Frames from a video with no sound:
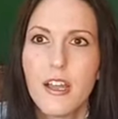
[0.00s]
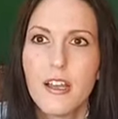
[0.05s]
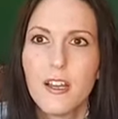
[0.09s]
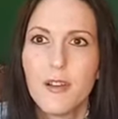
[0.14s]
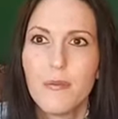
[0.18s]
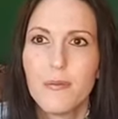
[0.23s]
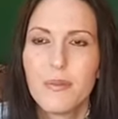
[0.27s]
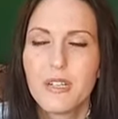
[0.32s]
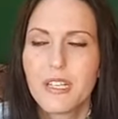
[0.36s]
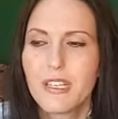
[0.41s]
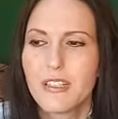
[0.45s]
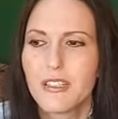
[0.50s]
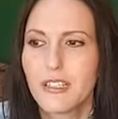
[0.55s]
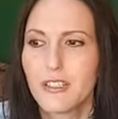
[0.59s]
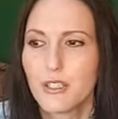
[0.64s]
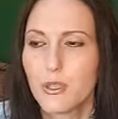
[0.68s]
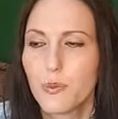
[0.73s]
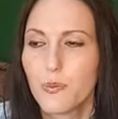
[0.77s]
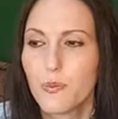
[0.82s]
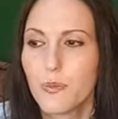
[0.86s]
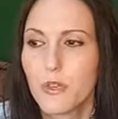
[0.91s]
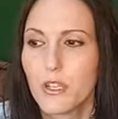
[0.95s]
because that's
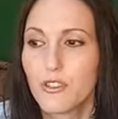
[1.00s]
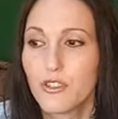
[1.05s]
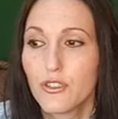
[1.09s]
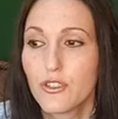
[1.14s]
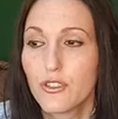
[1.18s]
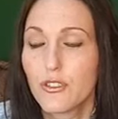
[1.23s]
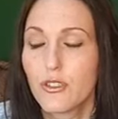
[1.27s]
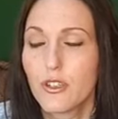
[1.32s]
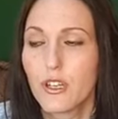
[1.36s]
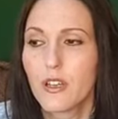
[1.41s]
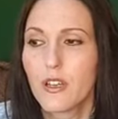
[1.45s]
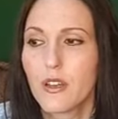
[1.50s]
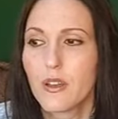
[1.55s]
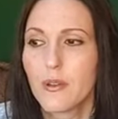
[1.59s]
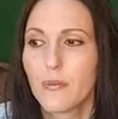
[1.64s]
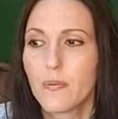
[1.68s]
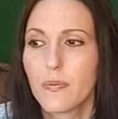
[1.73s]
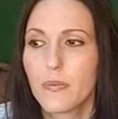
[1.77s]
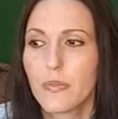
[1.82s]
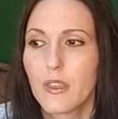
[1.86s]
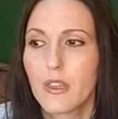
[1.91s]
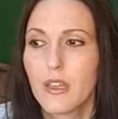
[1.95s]

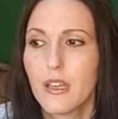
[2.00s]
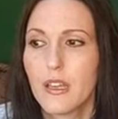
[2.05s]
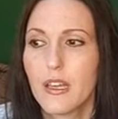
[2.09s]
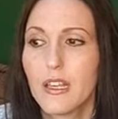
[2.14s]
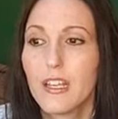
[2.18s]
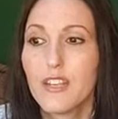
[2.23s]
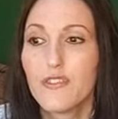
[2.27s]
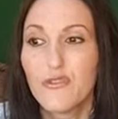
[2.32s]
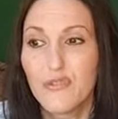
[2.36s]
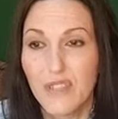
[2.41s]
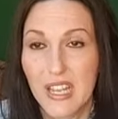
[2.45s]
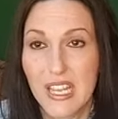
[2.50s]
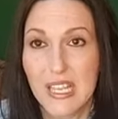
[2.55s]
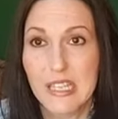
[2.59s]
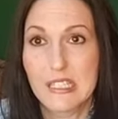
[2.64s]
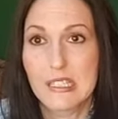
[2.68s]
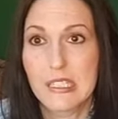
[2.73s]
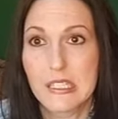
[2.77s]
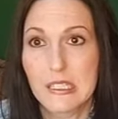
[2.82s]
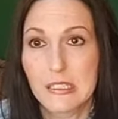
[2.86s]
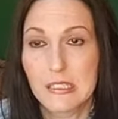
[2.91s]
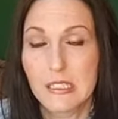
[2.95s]
an
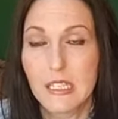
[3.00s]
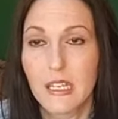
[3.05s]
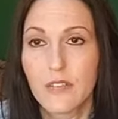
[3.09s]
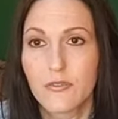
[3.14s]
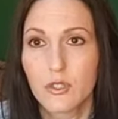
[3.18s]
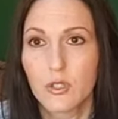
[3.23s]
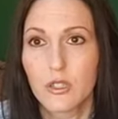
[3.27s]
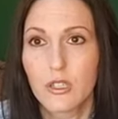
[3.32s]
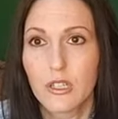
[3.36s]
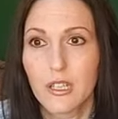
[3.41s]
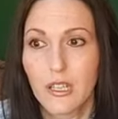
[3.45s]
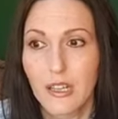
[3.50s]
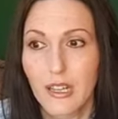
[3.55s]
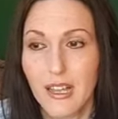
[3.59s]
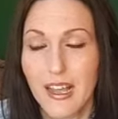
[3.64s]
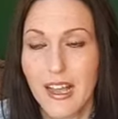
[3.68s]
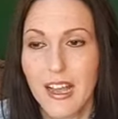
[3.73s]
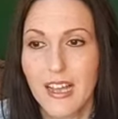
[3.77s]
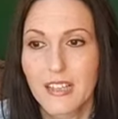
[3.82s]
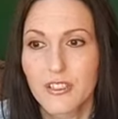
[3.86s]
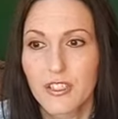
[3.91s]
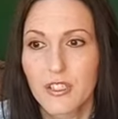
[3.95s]
advanced level
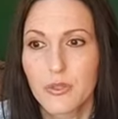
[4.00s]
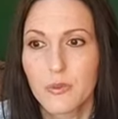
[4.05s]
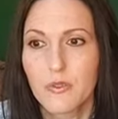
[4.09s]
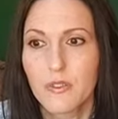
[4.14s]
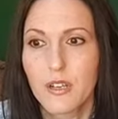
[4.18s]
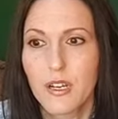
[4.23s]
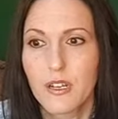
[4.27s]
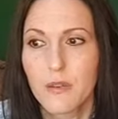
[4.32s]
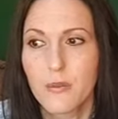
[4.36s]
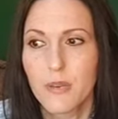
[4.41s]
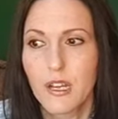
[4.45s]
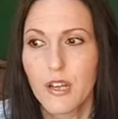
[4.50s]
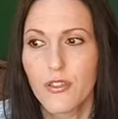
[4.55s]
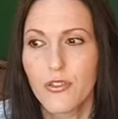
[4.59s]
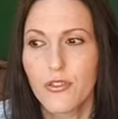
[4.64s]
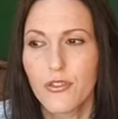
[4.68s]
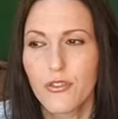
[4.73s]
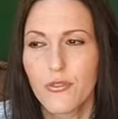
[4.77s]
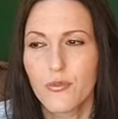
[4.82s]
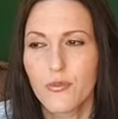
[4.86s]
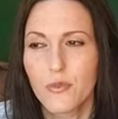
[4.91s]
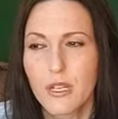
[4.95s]
class. So we've got about
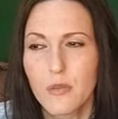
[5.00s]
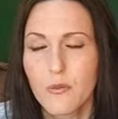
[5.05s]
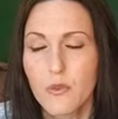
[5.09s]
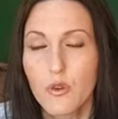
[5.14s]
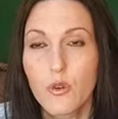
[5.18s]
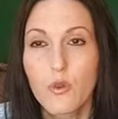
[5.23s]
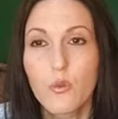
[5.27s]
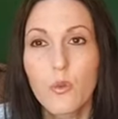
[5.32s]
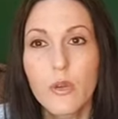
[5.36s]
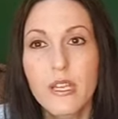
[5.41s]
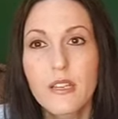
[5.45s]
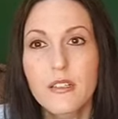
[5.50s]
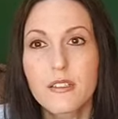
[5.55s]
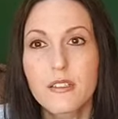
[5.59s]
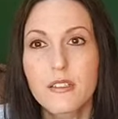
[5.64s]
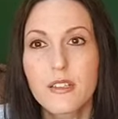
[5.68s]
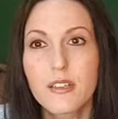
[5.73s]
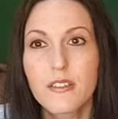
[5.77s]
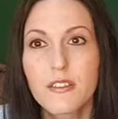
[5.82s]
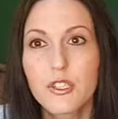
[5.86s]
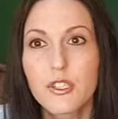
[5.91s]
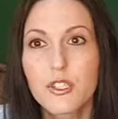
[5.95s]
3 more weeks
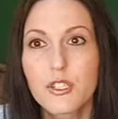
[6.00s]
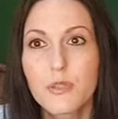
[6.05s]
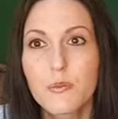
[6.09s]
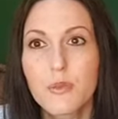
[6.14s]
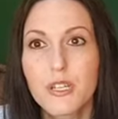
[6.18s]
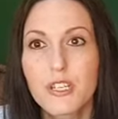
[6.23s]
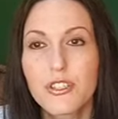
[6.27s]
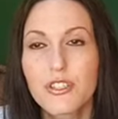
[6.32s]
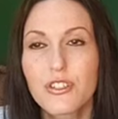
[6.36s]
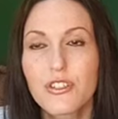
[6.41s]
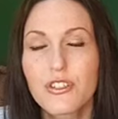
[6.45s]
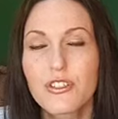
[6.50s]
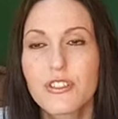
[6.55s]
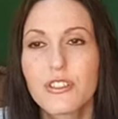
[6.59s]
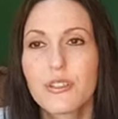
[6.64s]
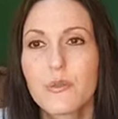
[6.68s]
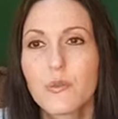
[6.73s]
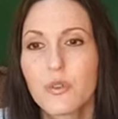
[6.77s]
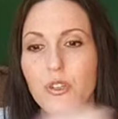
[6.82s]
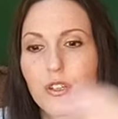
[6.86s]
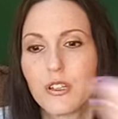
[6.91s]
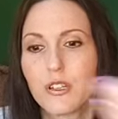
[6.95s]
in this semester, and
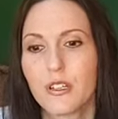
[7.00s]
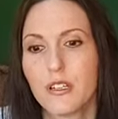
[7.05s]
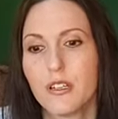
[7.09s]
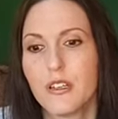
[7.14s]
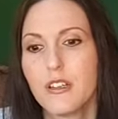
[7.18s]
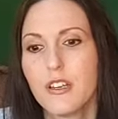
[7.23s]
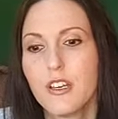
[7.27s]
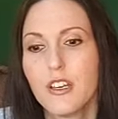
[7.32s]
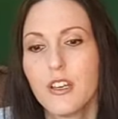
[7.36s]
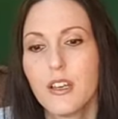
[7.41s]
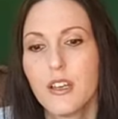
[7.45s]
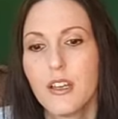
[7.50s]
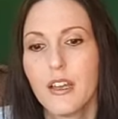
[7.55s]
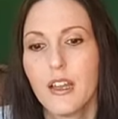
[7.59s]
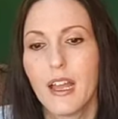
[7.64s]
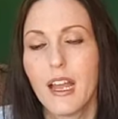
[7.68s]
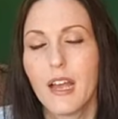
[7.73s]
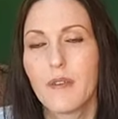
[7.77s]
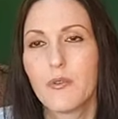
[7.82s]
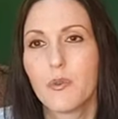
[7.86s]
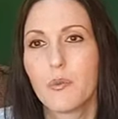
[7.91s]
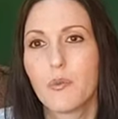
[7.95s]
then we're going to
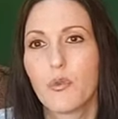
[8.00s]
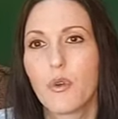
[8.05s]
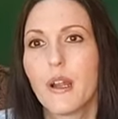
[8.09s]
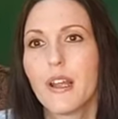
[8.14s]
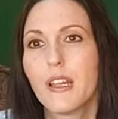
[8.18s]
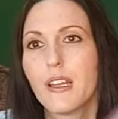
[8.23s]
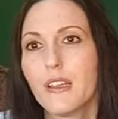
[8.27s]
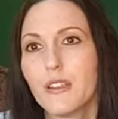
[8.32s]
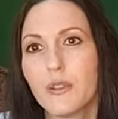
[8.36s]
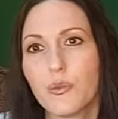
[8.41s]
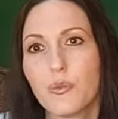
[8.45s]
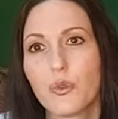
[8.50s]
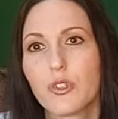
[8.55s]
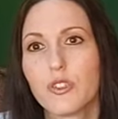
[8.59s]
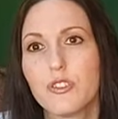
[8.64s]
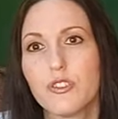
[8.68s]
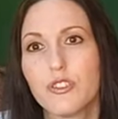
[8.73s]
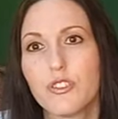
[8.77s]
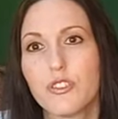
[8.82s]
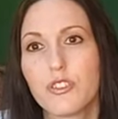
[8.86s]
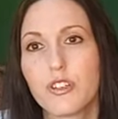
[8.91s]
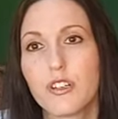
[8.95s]
have a break, and then we're going to
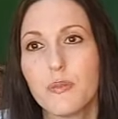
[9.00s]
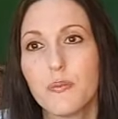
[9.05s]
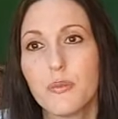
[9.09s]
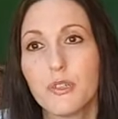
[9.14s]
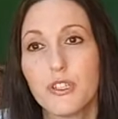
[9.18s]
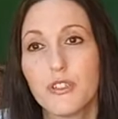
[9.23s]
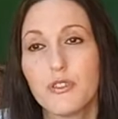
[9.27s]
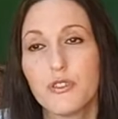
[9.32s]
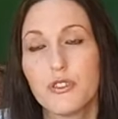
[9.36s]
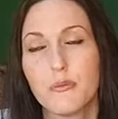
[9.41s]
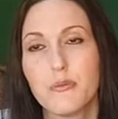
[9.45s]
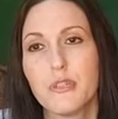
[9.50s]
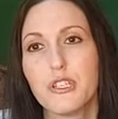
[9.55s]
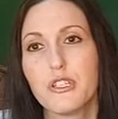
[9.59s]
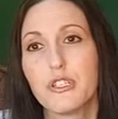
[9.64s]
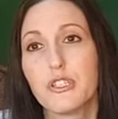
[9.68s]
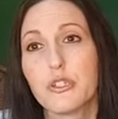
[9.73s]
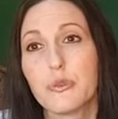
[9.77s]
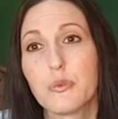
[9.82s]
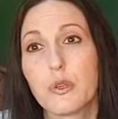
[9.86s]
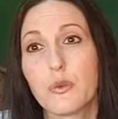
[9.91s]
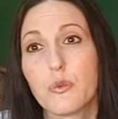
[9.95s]
start up a new
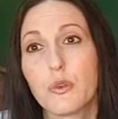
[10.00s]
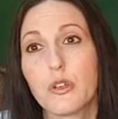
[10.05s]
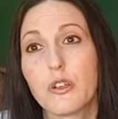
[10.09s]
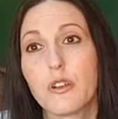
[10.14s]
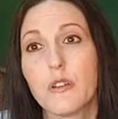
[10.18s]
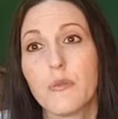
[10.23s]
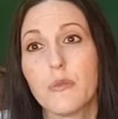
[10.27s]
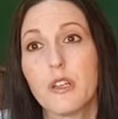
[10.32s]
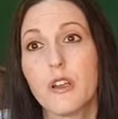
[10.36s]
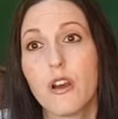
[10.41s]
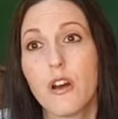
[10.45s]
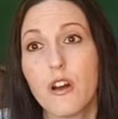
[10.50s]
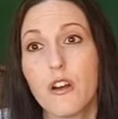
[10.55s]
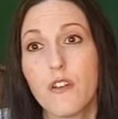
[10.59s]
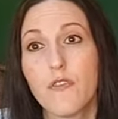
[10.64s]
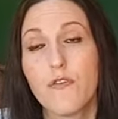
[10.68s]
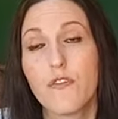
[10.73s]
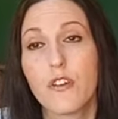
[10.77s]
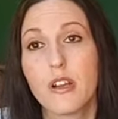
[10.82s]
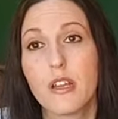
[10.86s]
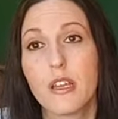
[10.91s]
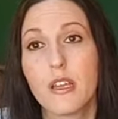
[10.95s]
semester where we're going to be
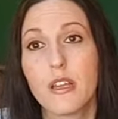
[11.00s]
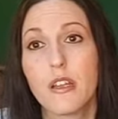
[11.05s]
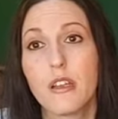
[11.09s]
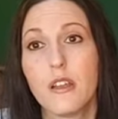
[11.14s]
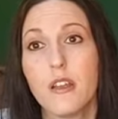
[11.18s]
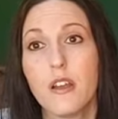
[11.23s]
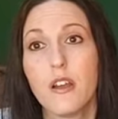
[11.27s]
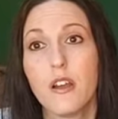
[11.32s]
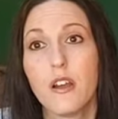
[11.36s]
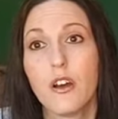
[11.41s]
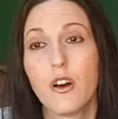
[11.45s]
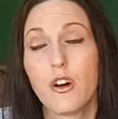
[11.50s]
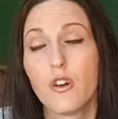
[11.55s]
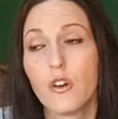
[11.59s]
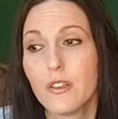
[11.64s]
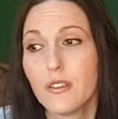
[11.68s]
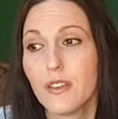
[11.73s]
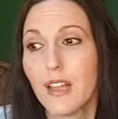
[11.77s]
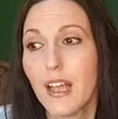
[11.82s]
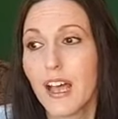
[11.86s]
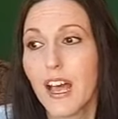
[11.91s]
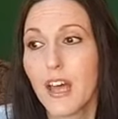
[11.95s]
offering it
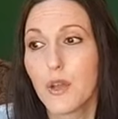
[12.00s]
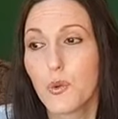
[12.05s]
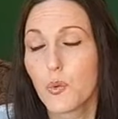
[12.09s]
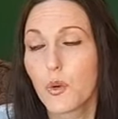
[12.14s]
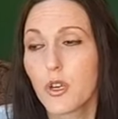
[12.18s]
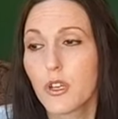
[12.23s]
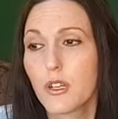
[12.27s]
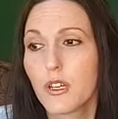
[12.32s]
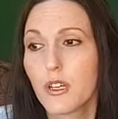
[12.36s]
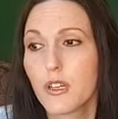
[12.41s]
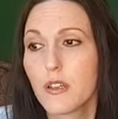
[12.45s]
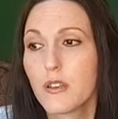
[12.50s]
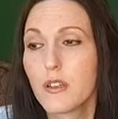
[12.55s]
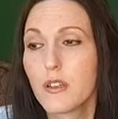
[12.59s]
online, and we're going to